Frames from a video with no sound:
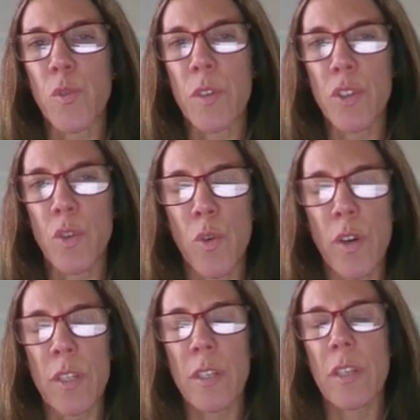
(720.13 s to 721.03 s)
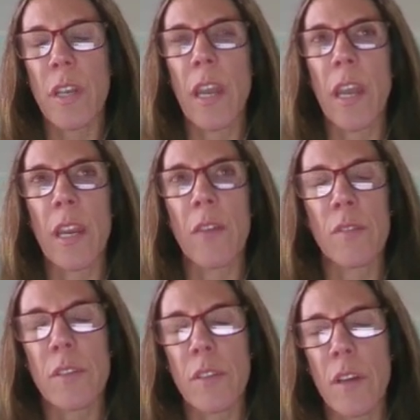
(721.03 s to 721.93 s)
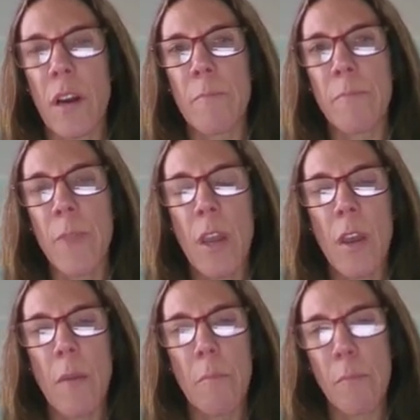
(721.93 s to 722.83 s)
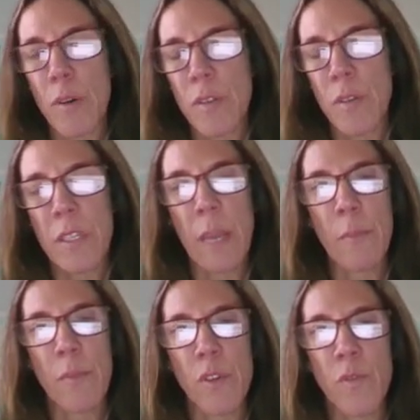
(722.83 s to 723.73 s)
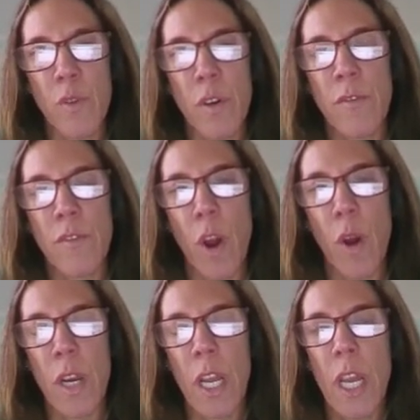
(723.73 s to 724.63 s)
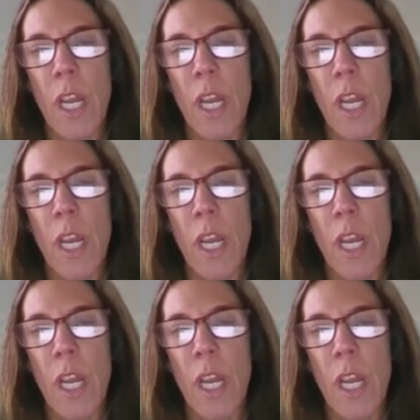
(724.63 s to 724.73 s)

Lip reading: source, and it was most of the samples were from